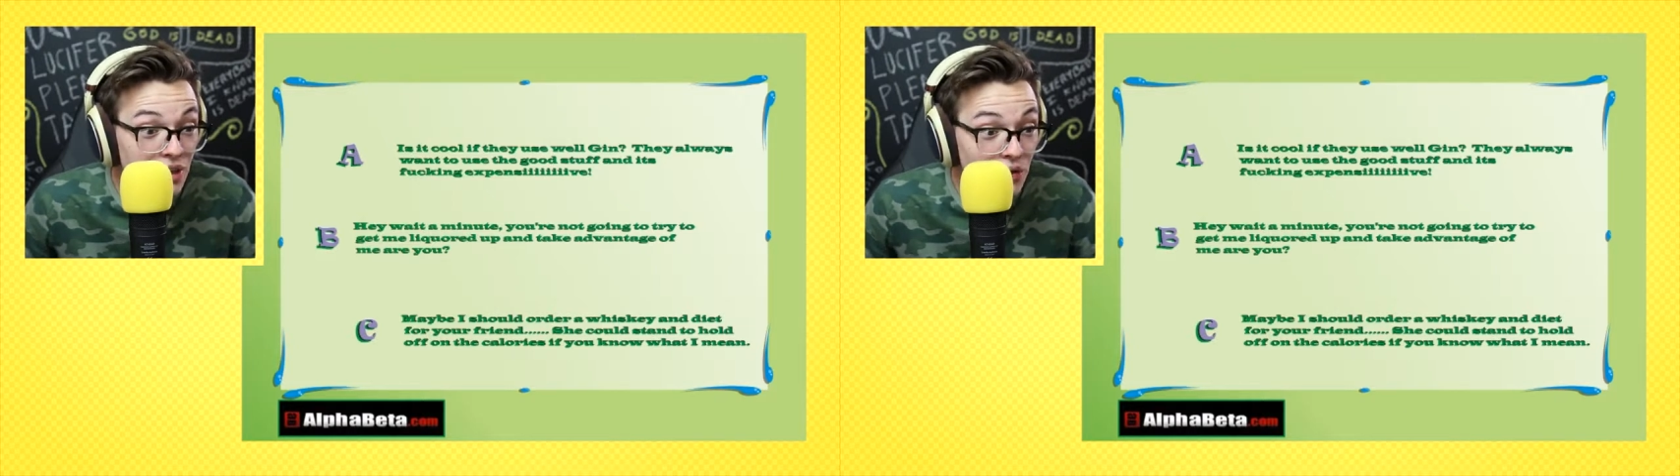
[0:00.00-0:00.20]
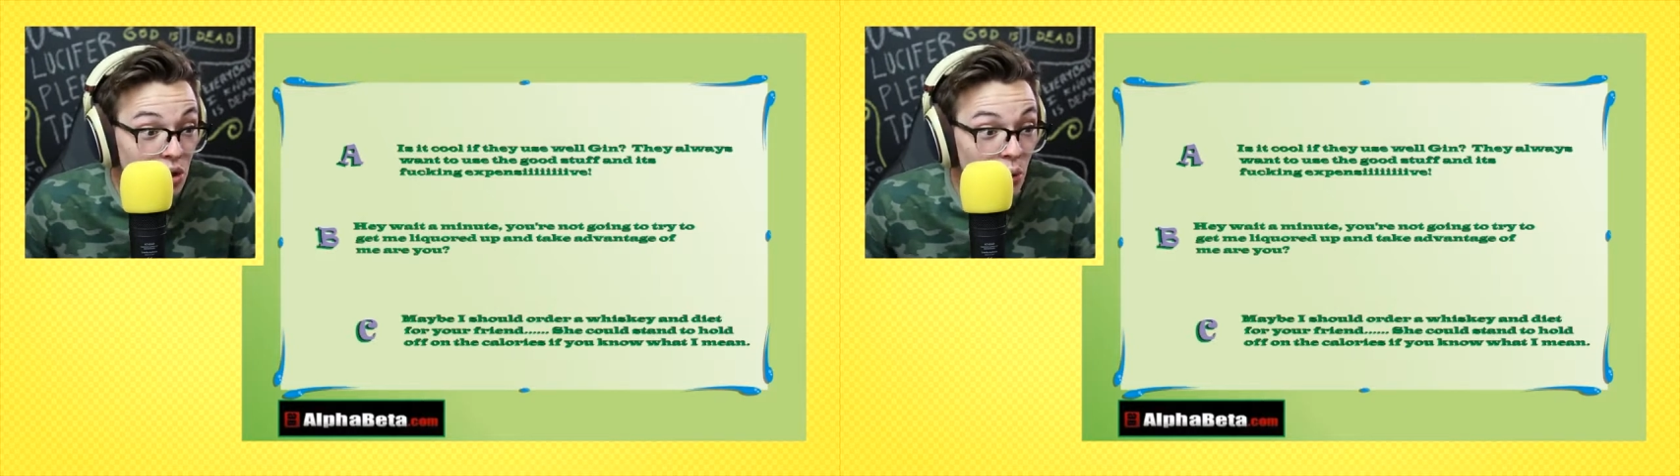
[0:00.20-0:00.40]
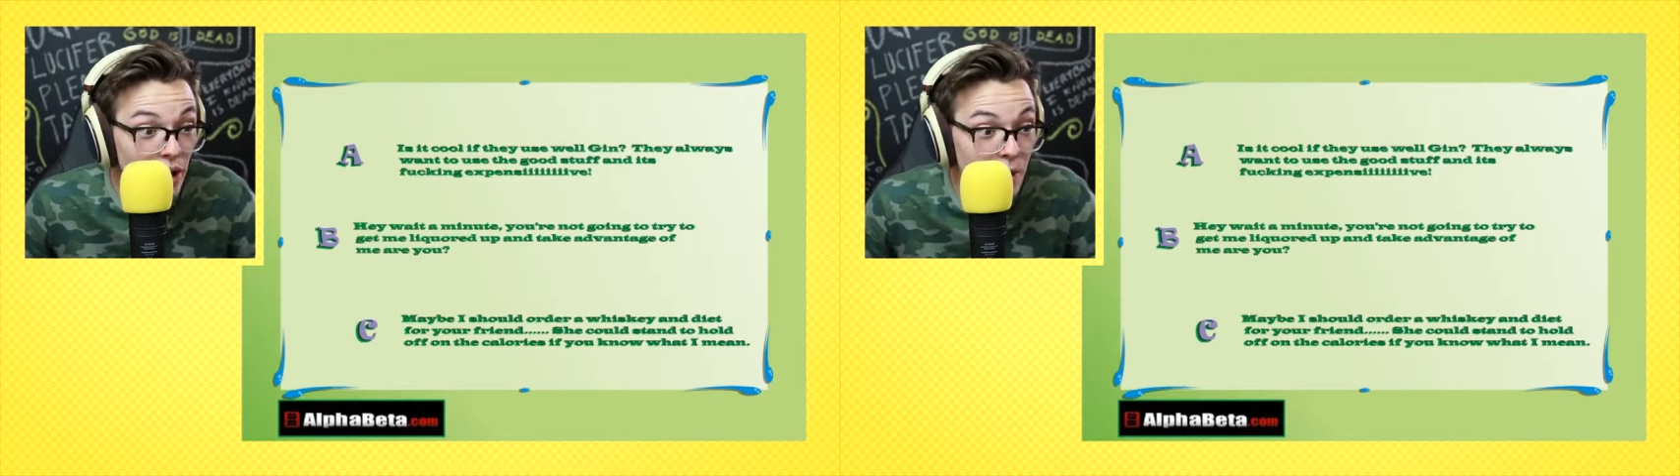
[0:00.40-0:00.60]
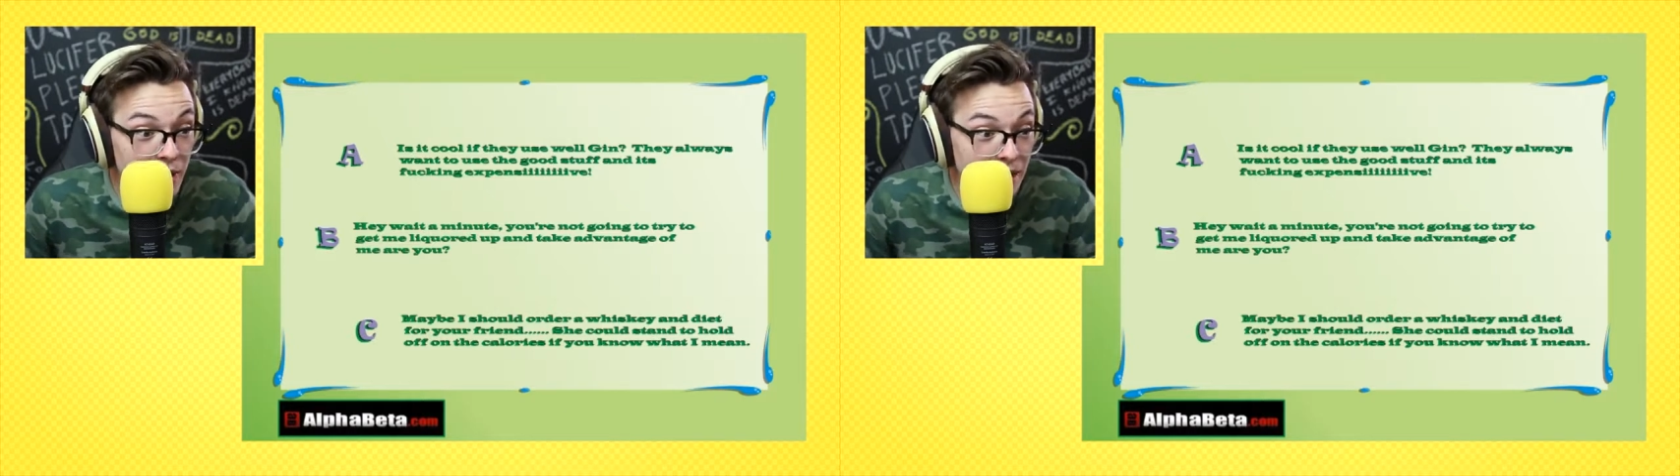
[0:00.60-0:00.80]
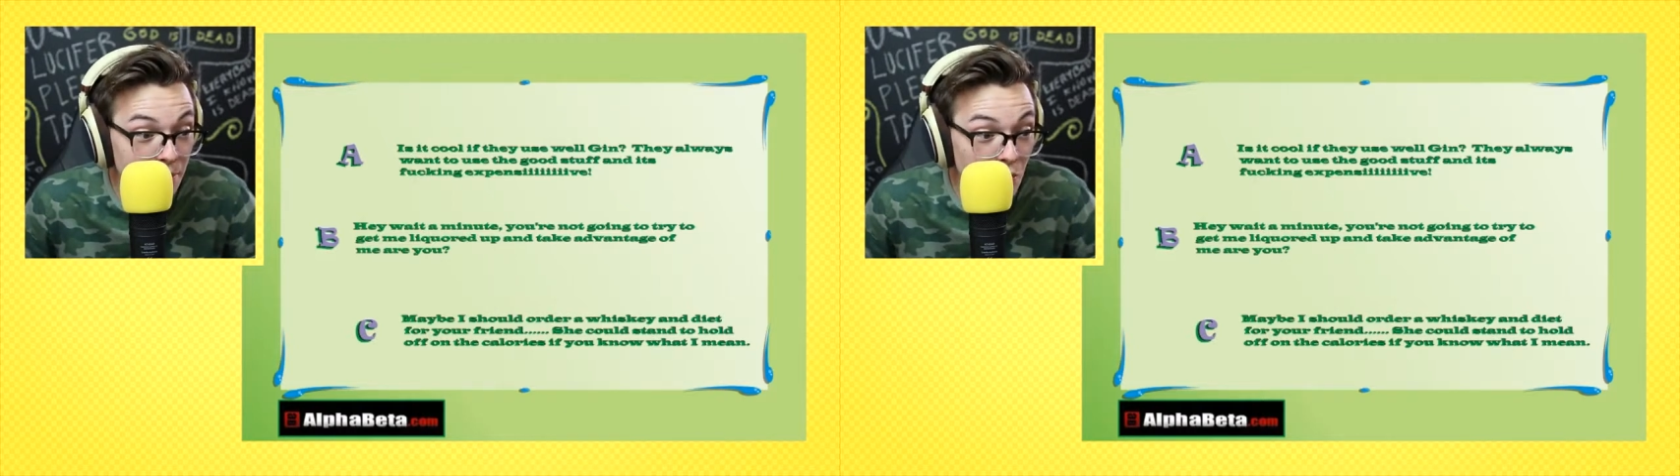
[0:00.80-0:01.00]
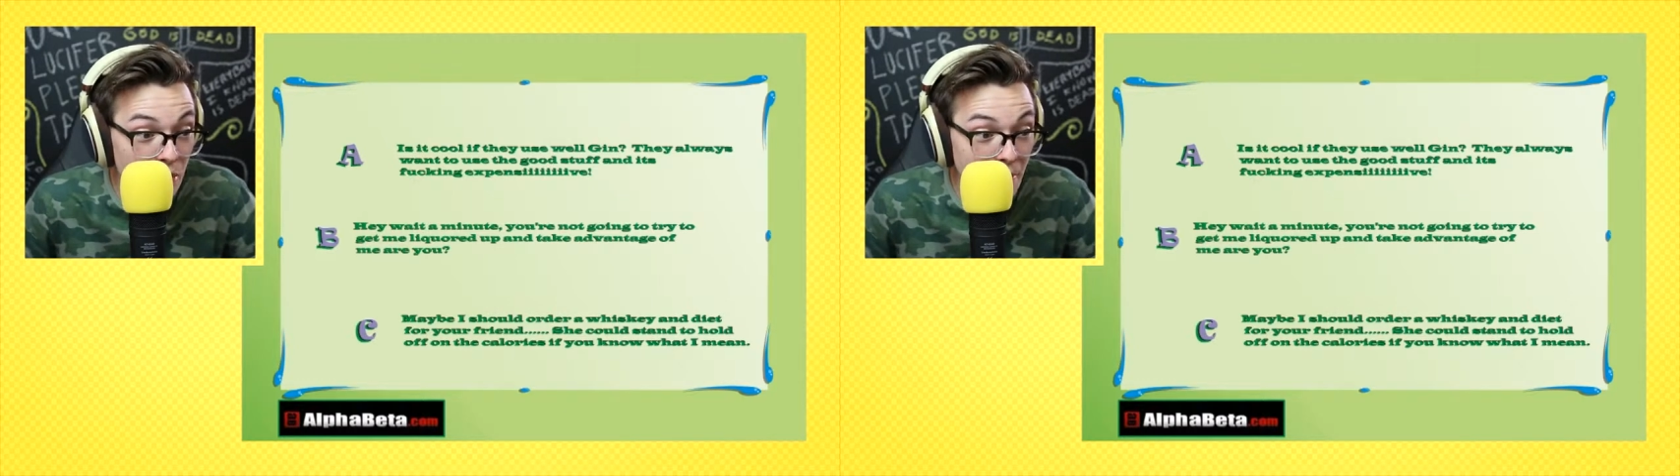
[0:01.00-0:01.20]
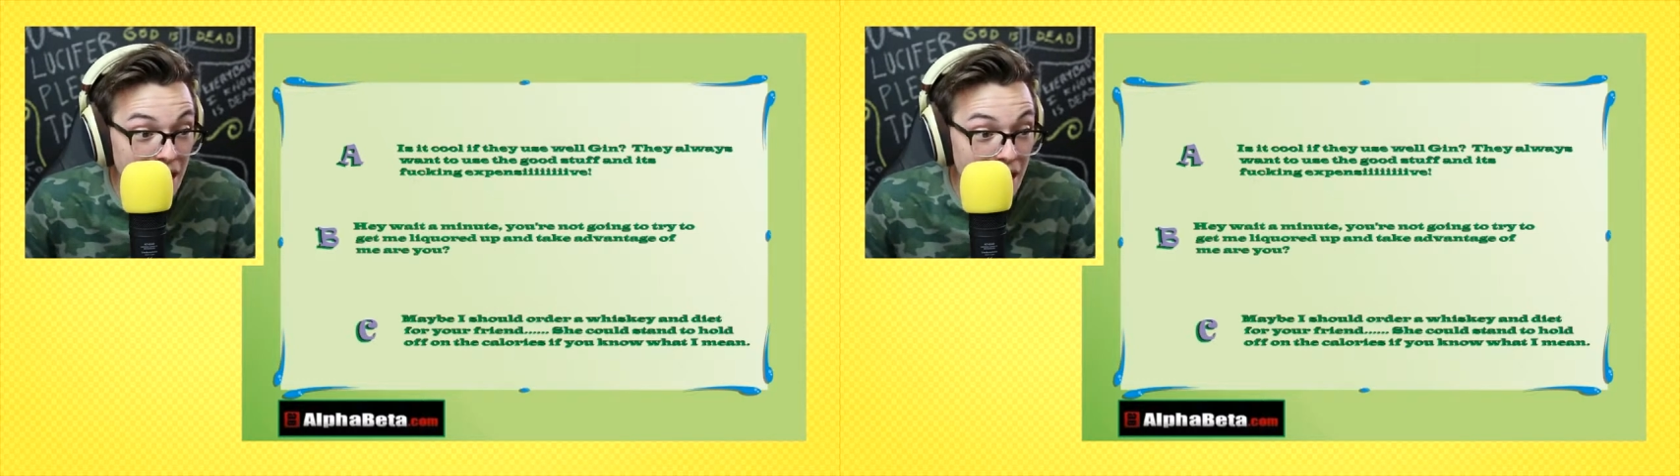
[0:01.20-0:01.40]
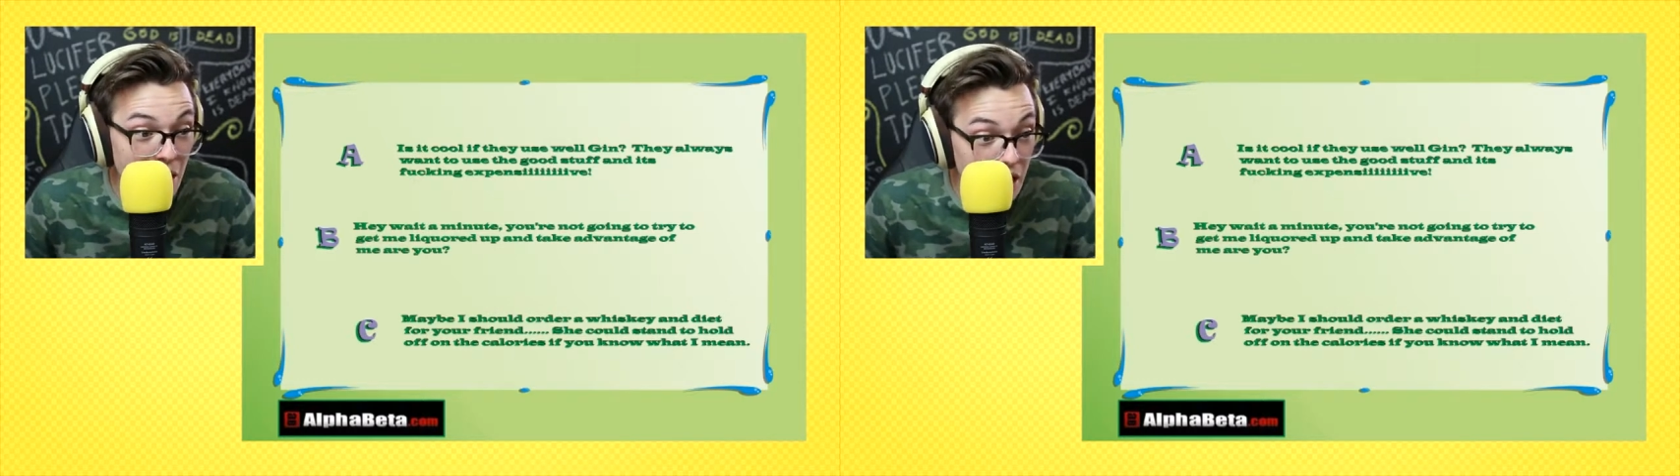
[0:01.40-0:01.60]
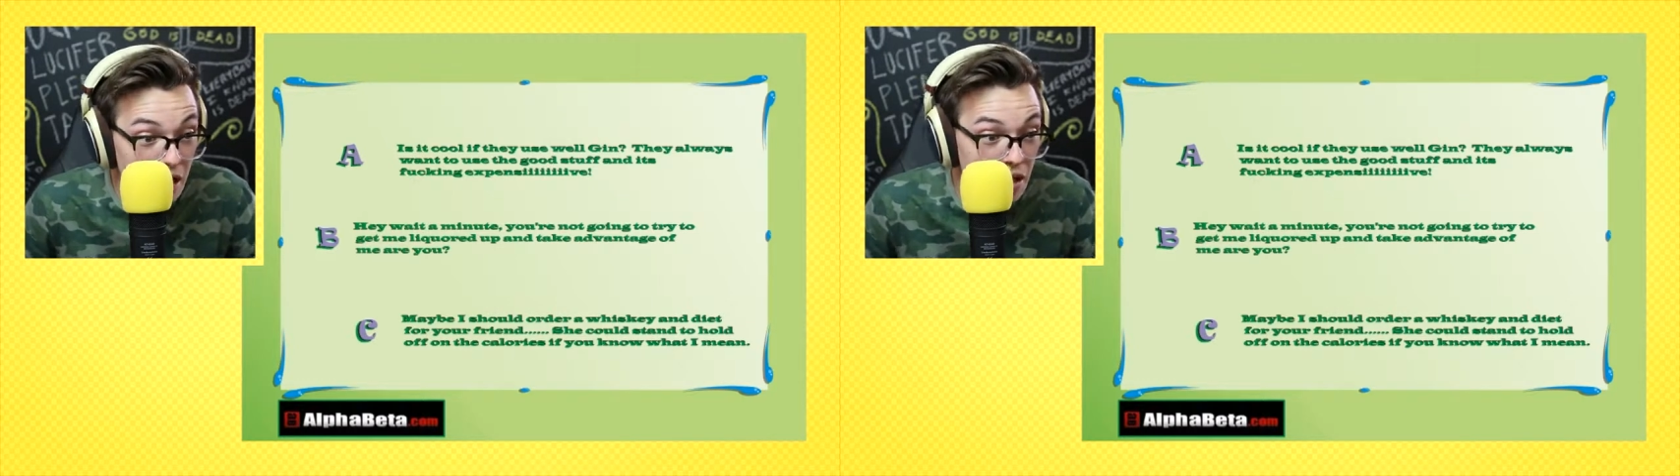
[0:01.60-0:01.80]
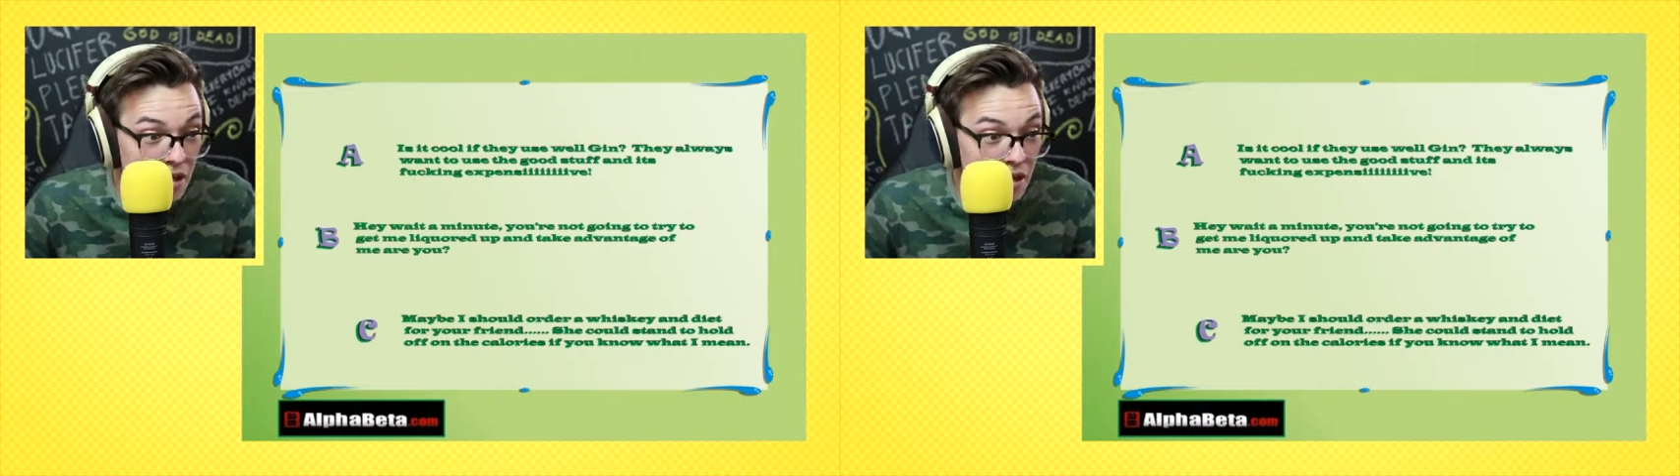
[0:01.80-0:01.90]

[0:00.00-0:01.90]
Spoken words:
if you know what I would mean.